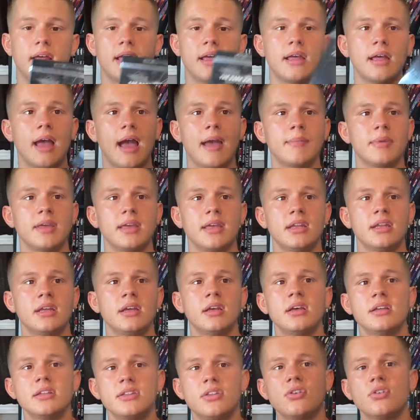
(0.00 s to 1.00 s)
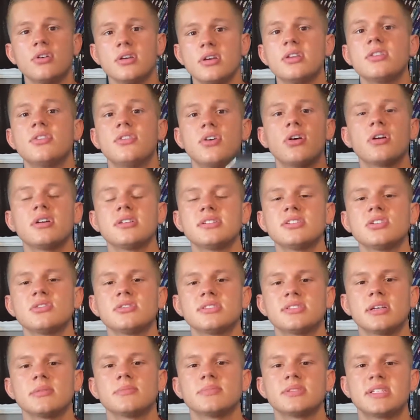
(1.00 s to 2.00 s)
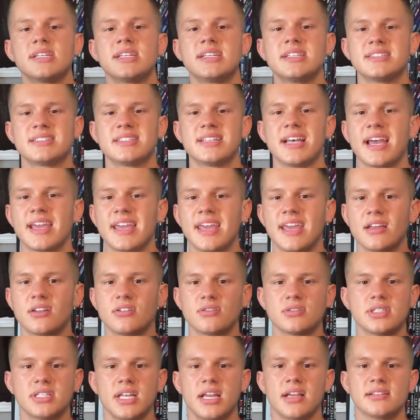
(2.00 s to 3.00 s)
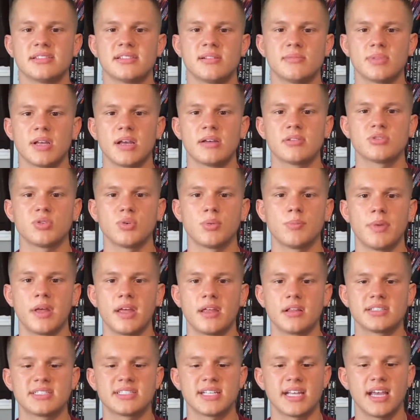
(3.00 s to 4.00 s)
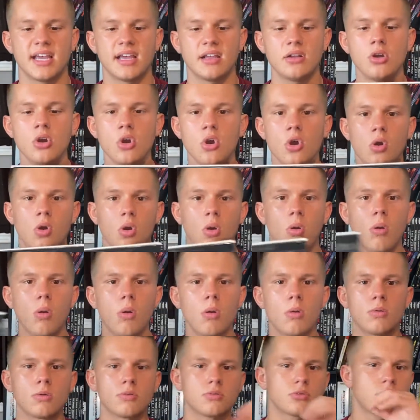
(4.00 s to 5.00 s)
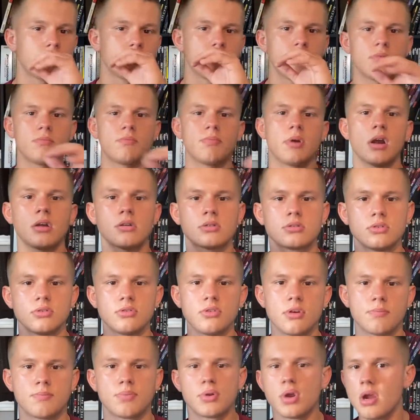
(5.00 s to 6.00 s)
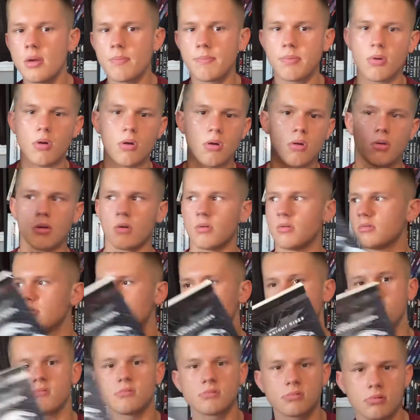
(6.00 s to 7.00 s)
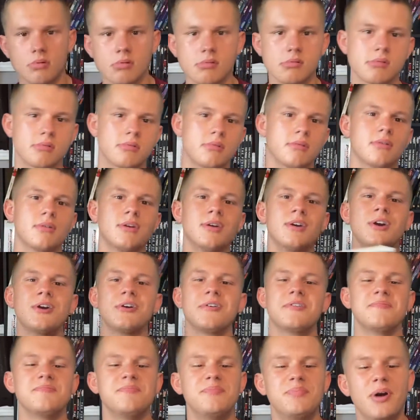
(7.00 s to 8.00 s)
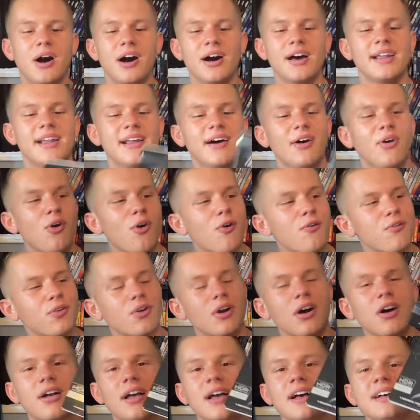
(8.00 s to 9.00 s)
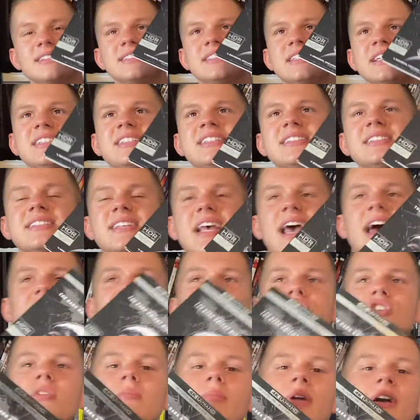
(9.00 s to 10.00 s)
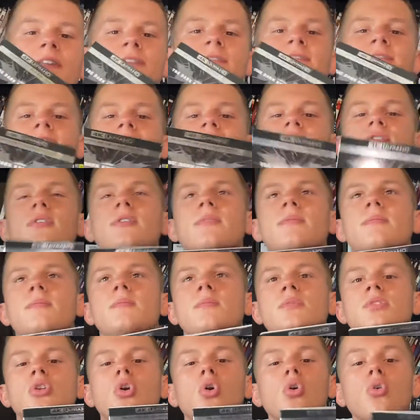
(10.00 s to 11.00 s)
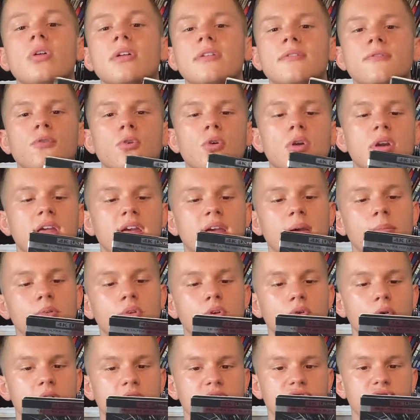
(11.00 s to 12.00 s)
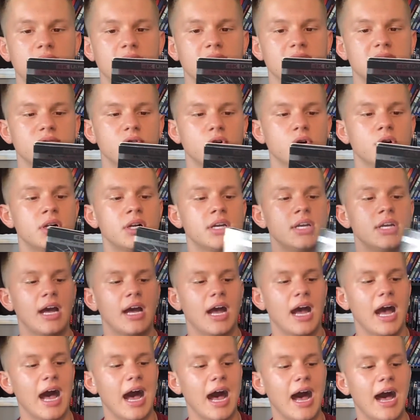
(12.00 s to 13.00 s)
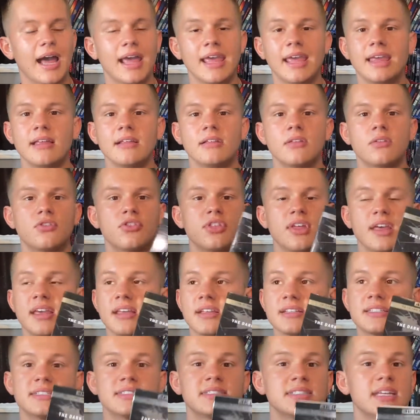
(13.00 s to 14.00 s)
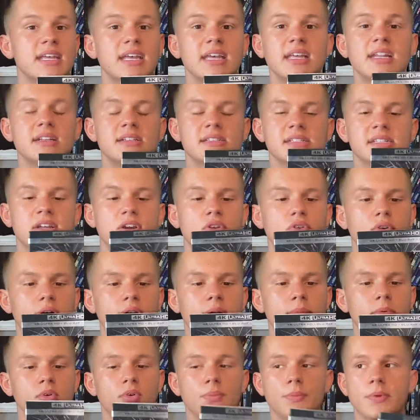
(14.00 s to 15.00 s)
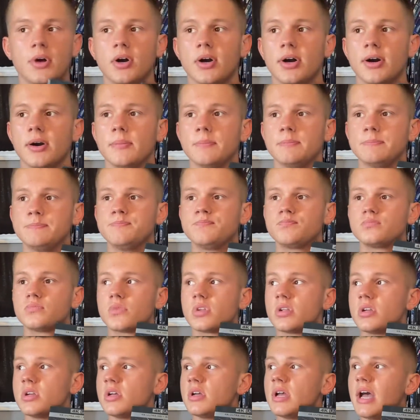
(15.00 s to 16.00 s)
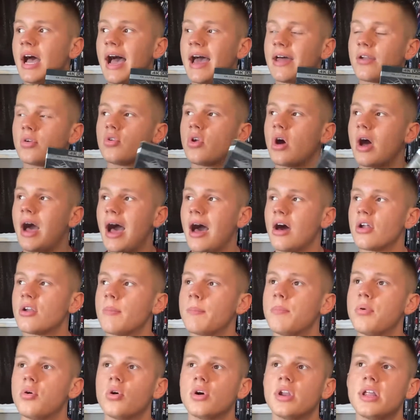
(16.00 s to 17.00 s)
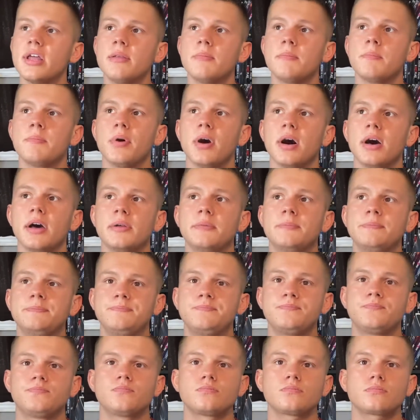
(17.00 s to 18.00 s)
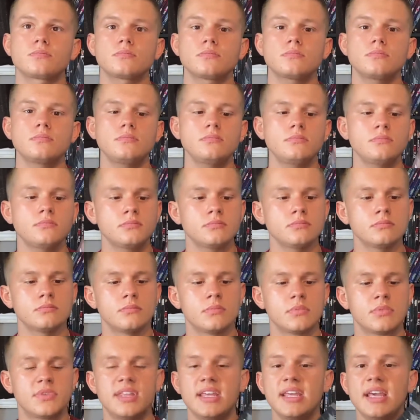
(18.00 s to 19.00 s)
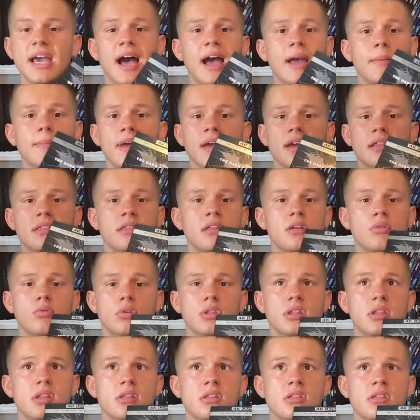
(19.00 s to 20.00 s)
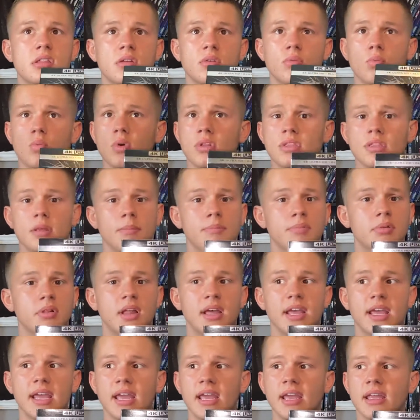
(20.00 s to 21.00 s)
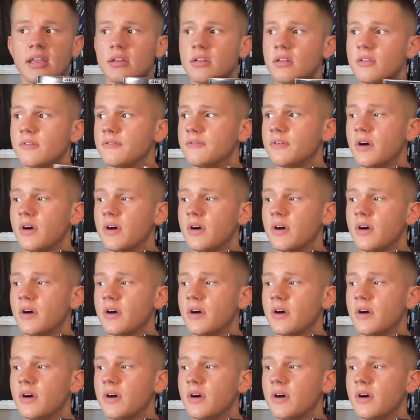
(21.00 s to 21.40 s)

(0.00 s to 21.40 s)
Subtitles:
I mean, there are still some scenes that I can't understand sometimes what Bane's saying. Oh, give it back to the people. But overall, guys, this is actually my favorite Nolan 4K Blu-ray transfer. I think it is incredible. I don't know how to put it, but the IMAX sequences with the plane,